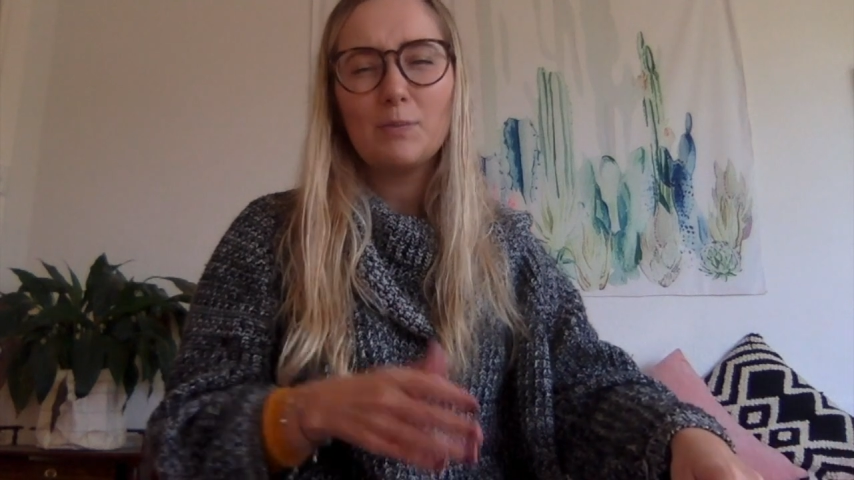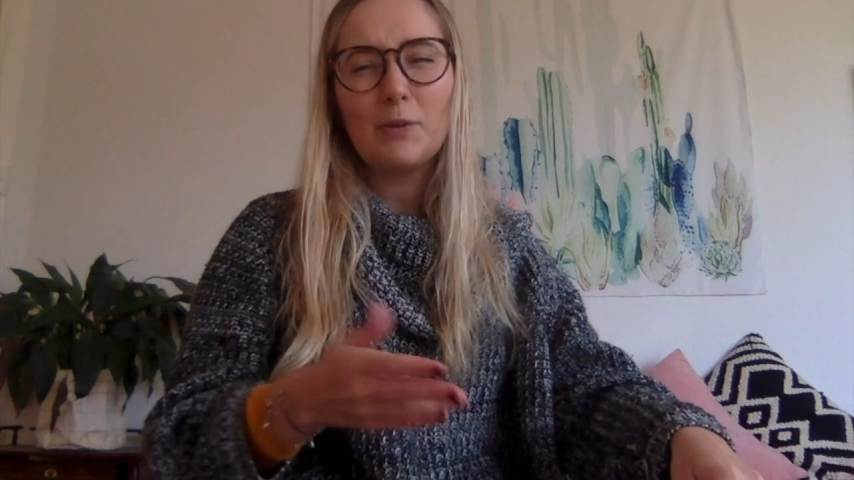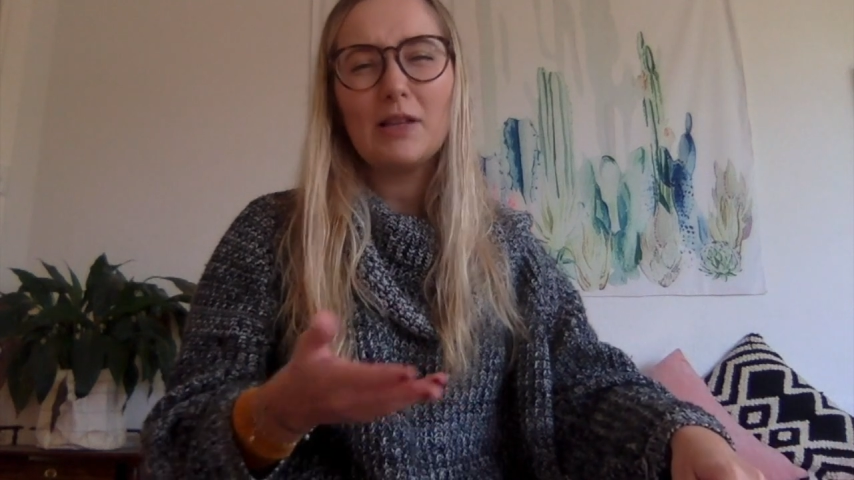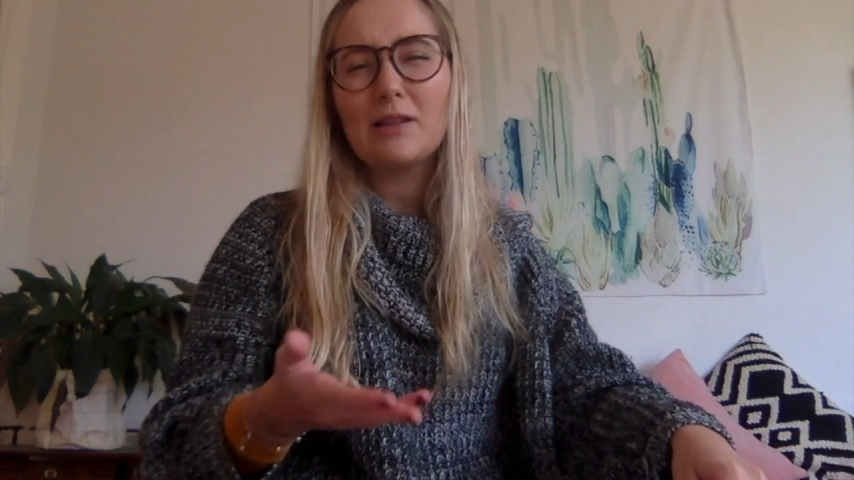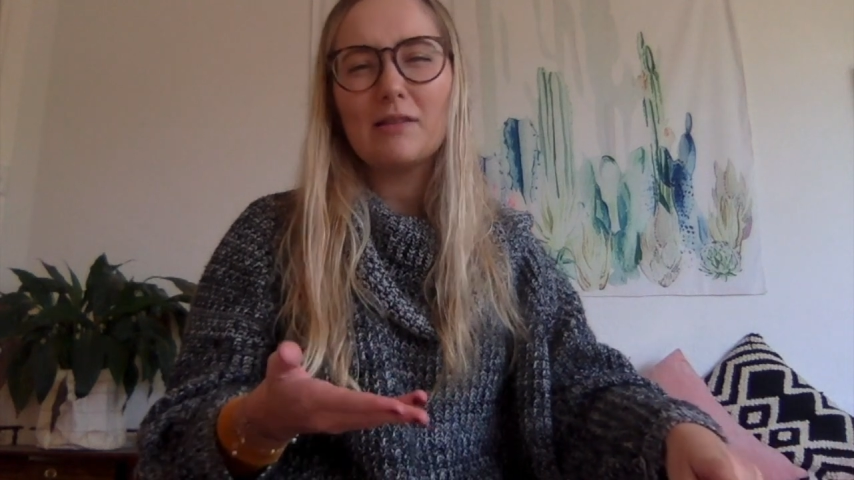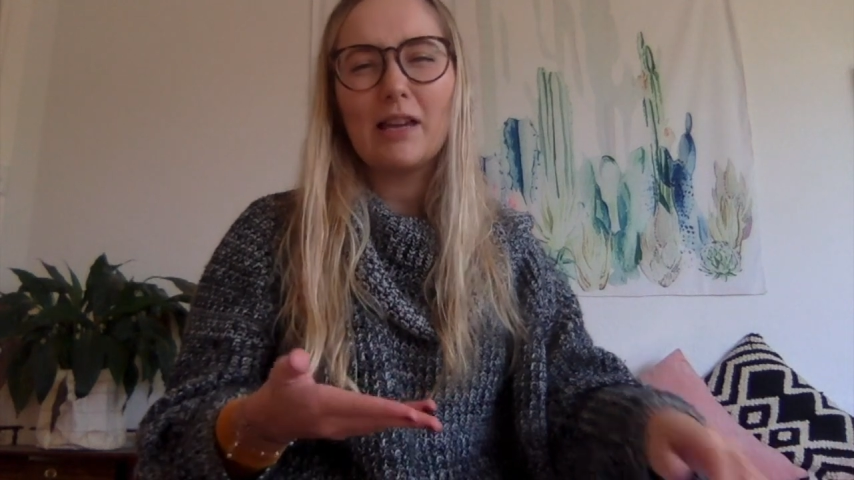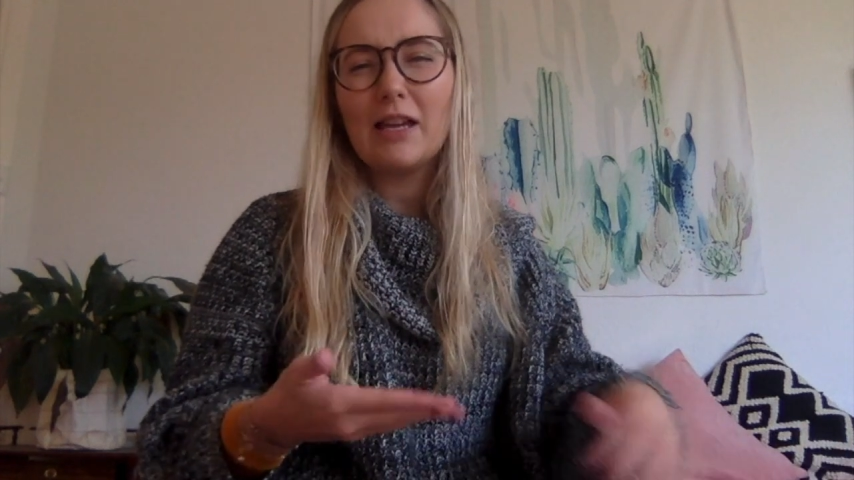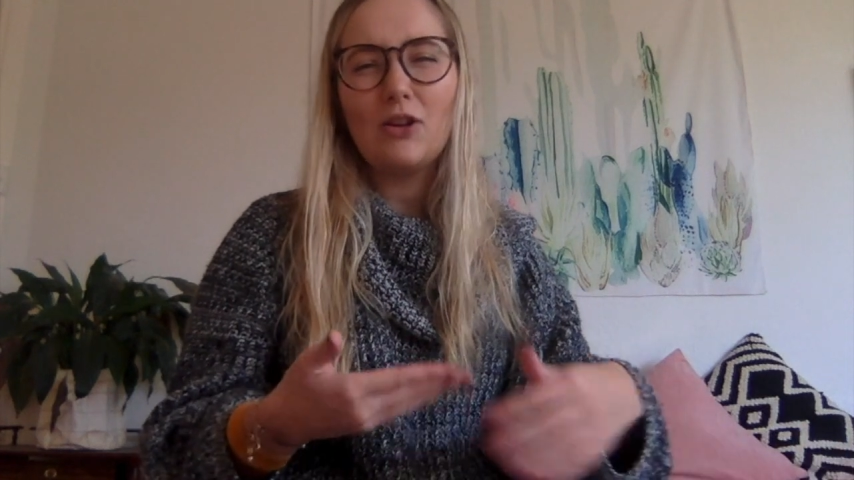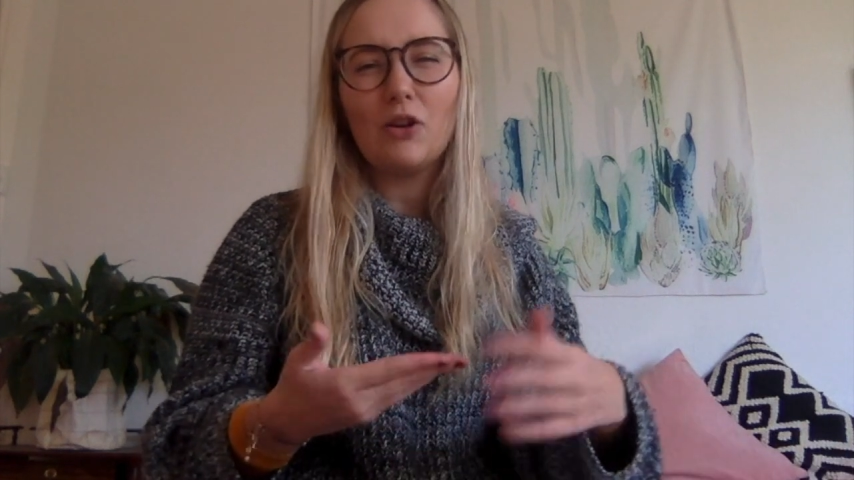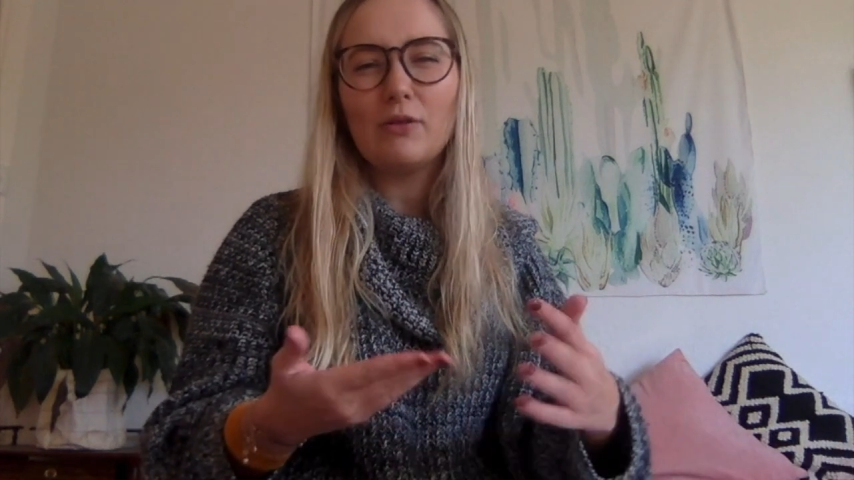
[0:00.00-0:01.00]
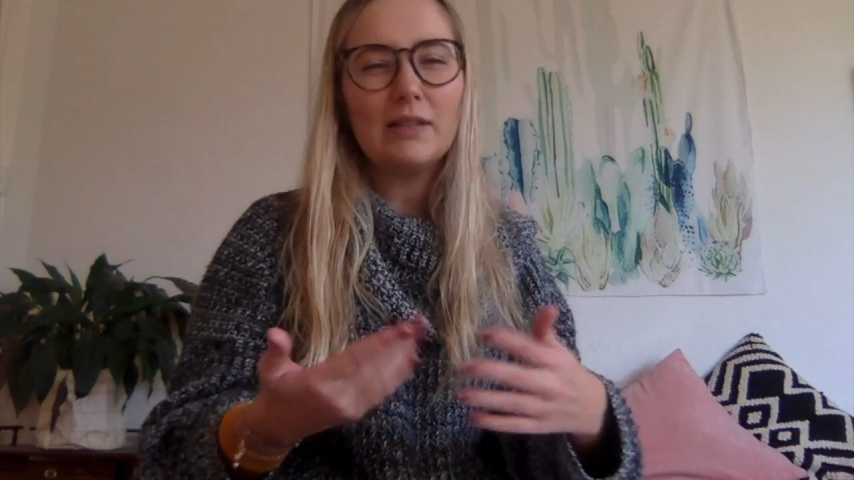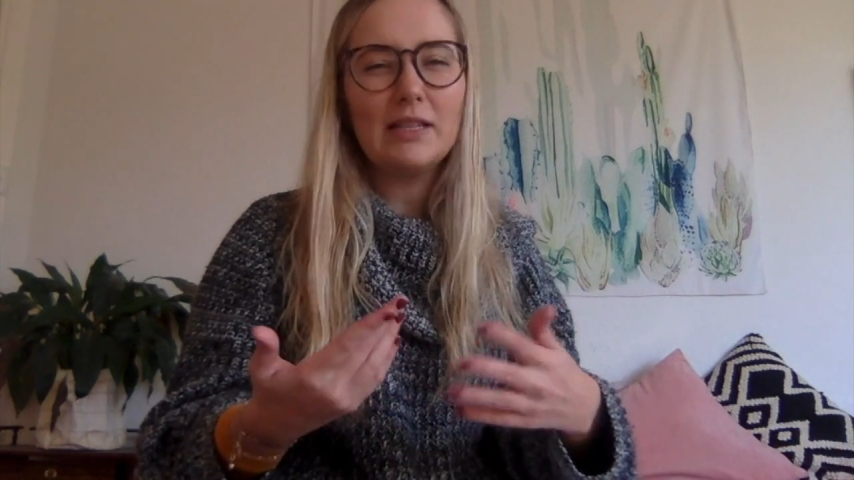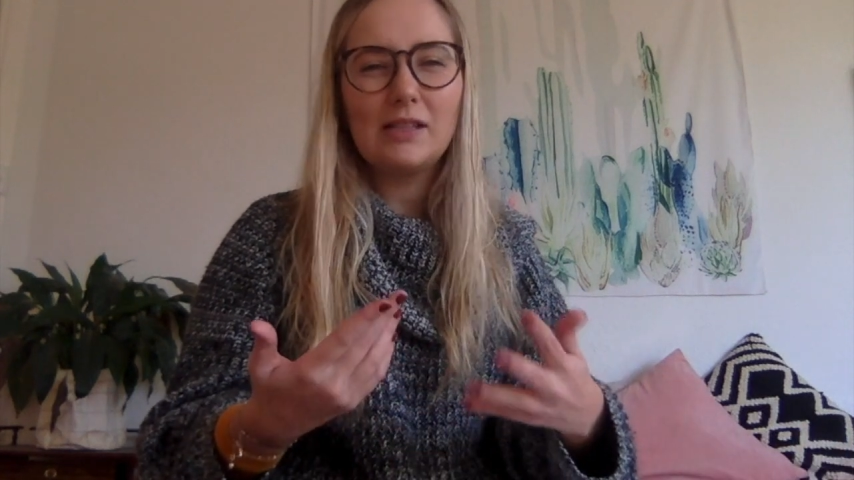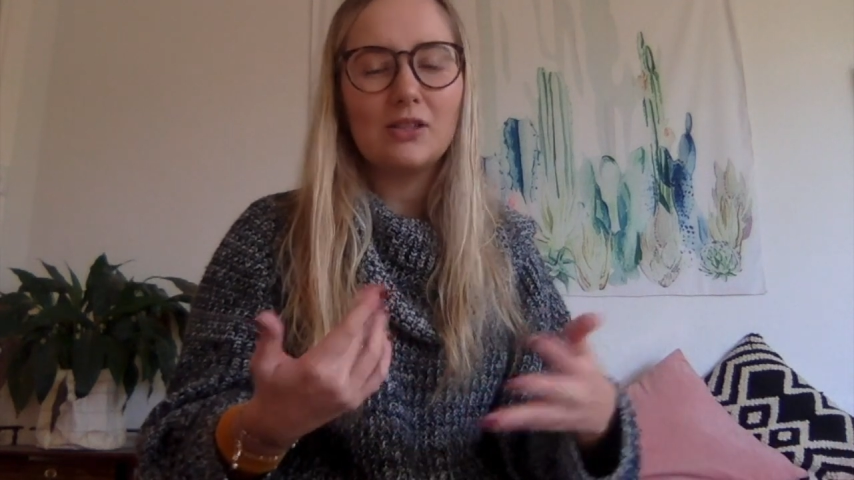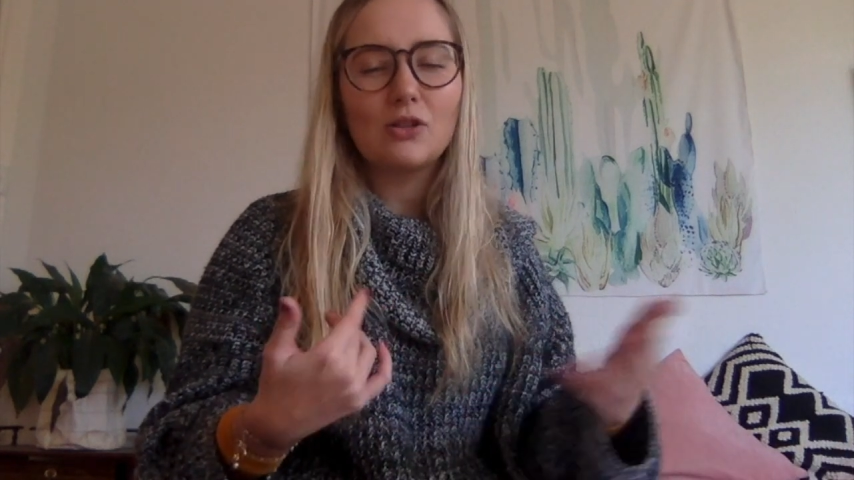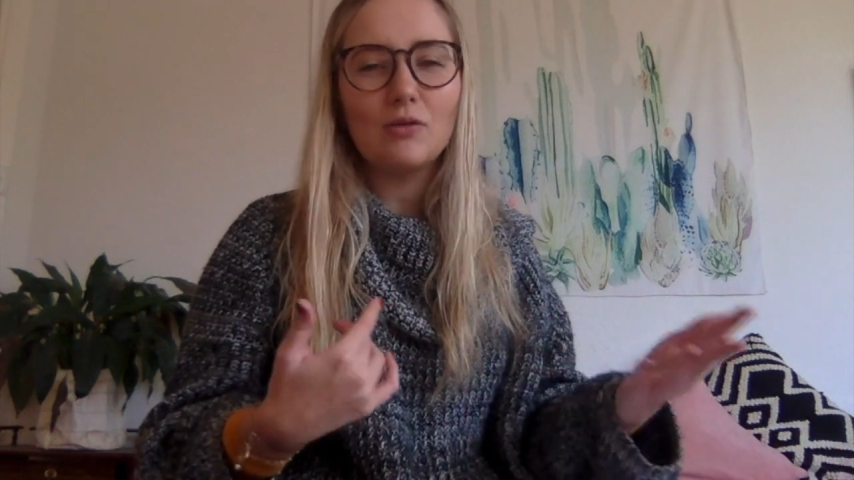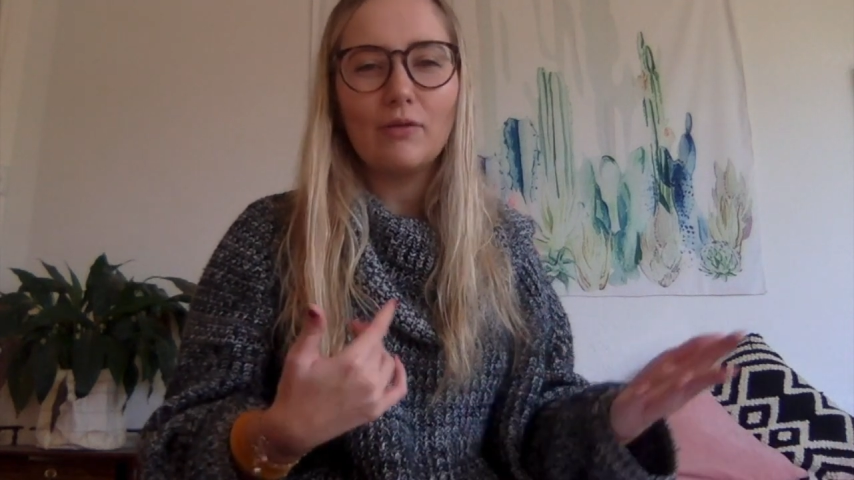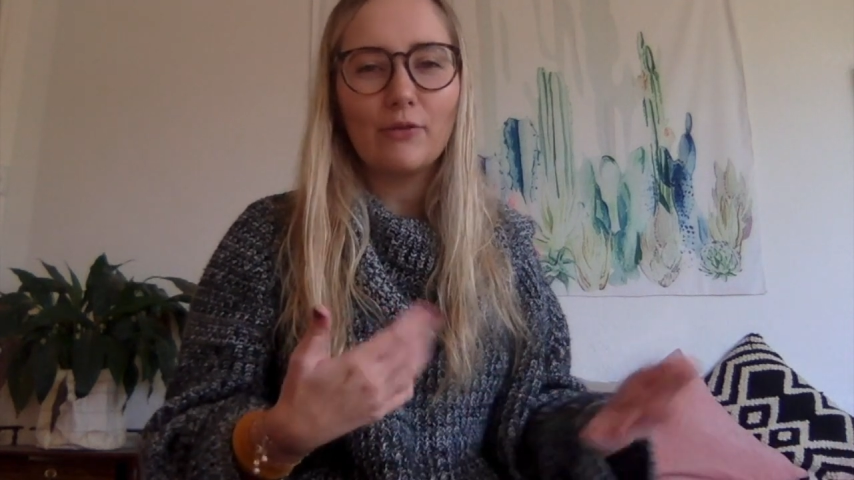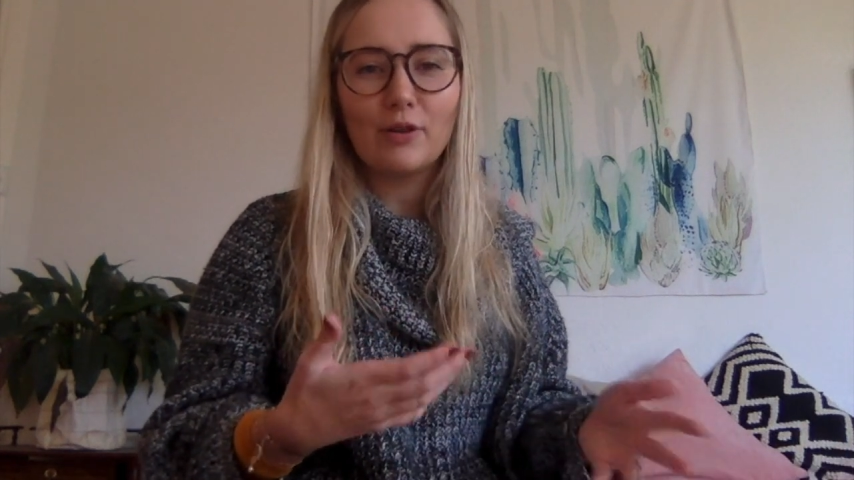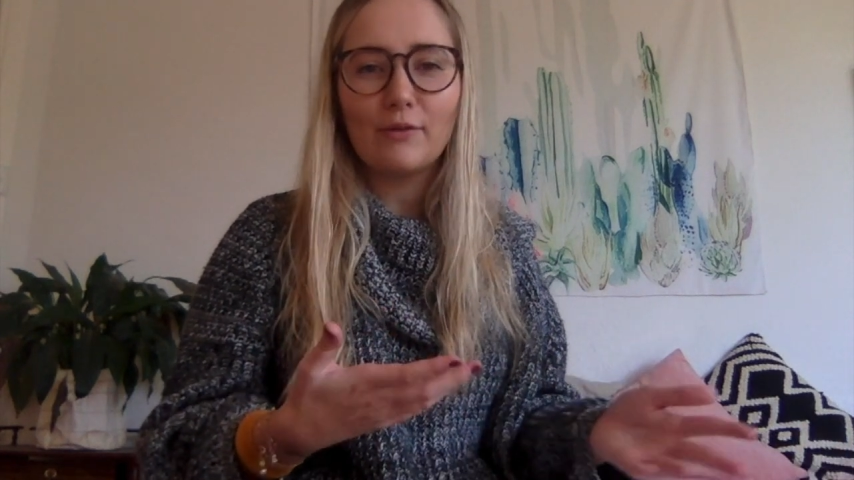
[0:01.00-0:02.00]
But like, you know, easy to do in
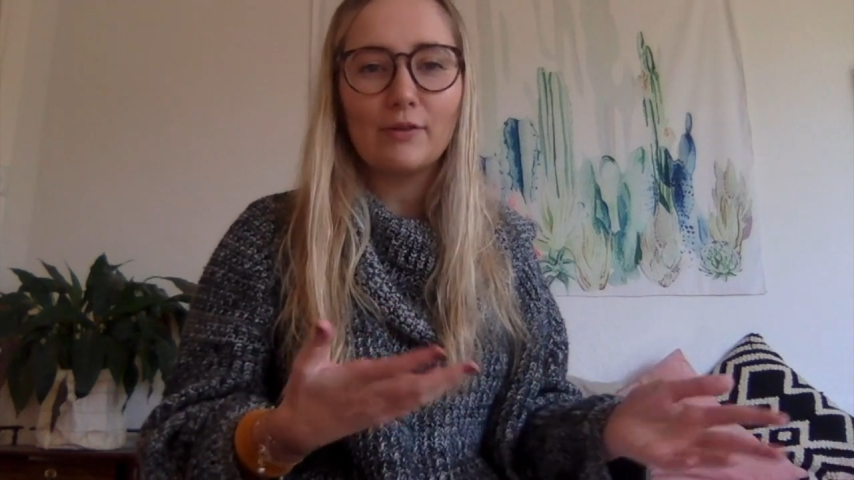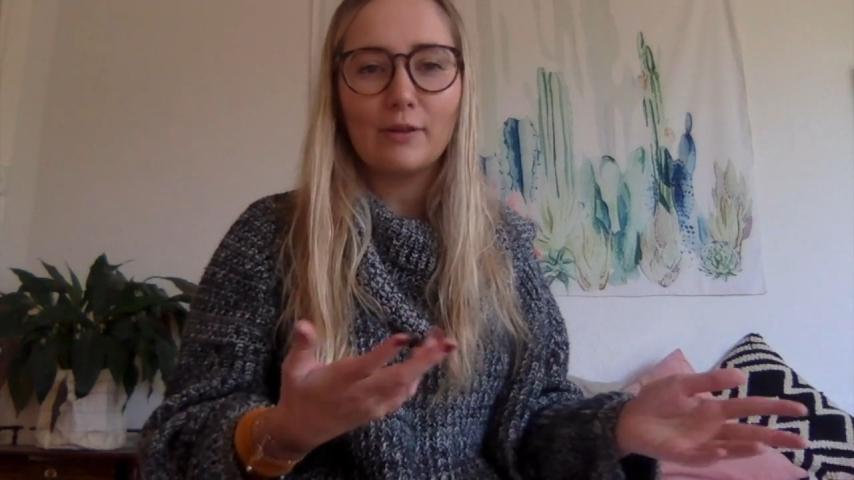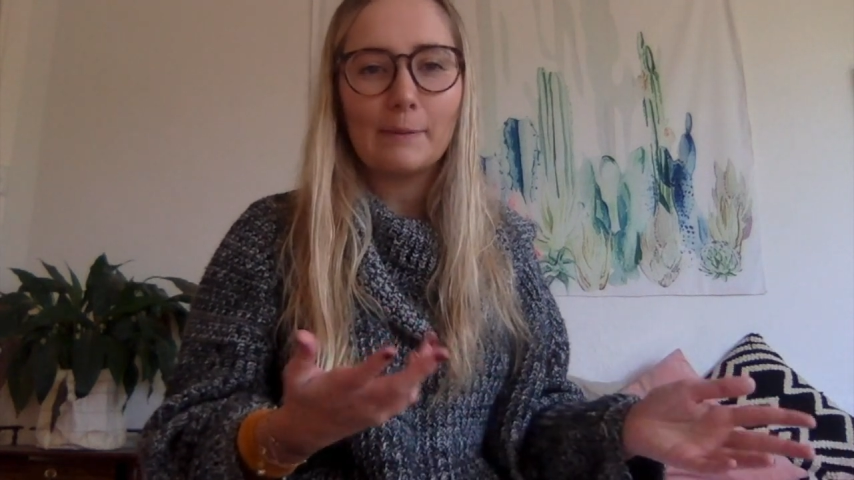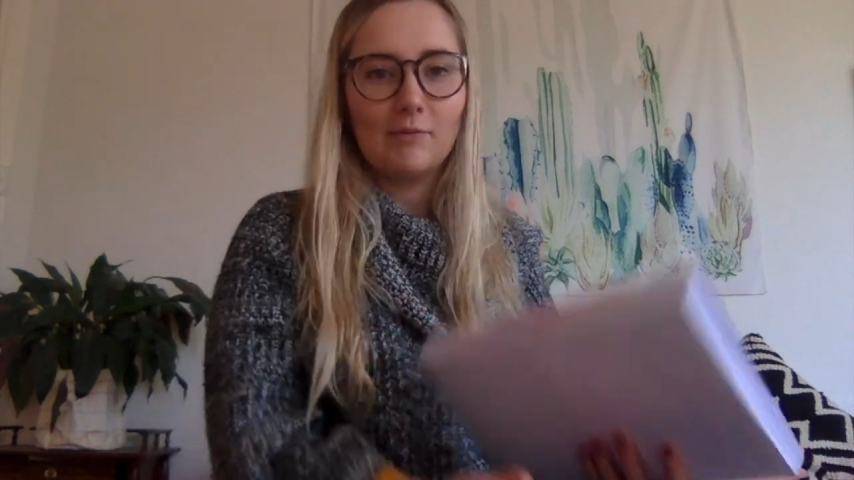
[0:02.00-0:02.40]
front of a